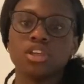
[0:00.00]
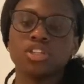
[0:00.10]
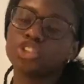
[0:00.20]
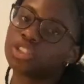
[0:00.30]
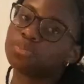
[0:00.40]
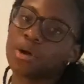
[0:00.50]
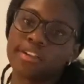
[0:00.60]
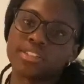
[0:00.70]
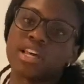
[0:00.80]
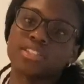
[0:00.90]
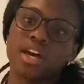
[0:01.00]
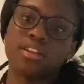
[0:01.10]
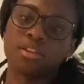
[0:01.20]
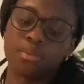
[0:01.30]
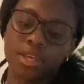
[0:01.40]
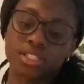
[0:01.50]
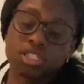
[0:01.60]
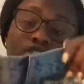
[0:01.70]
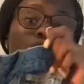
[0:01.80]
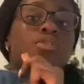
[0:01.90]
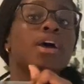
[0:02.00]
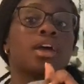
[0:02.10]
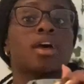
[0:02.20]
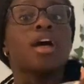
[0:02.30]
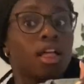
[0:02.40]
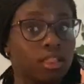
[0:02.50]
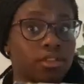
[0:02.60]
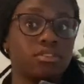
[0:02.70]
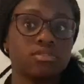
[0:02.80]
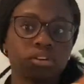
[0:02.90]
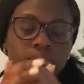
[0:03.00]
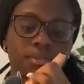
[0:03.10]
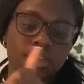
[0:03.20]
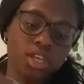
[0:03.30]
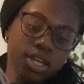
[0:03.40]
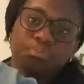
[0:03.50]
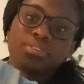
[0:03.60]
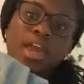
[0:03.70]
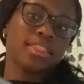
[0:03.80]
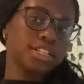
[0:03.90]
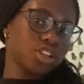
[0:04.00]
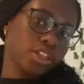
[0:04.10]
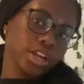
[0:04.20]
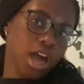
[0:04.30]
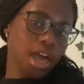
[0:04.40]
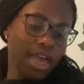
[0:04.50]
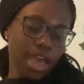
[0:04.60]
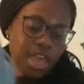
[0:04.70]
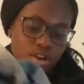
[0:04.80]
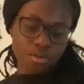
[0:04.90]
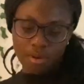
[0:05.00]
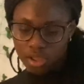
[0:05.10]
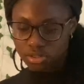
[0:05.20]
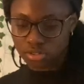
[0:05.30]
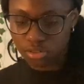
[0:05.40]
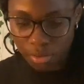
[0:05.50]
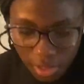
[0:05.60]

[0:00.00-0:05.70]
just probably size down a little bit, because these are hella loose on me. Yeah, that's all I got at Aeropostale.